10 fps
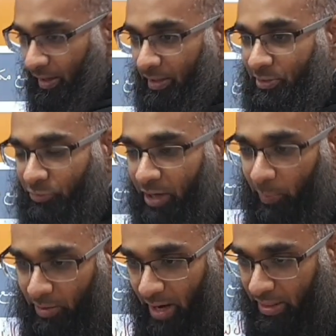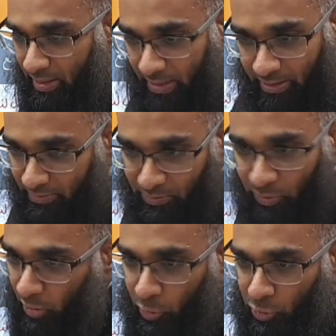and straight away right there then,
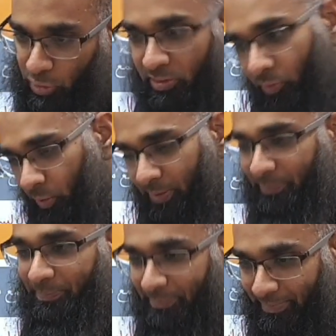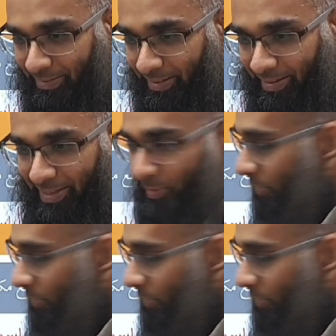you got no choice, you have to follow them. Let's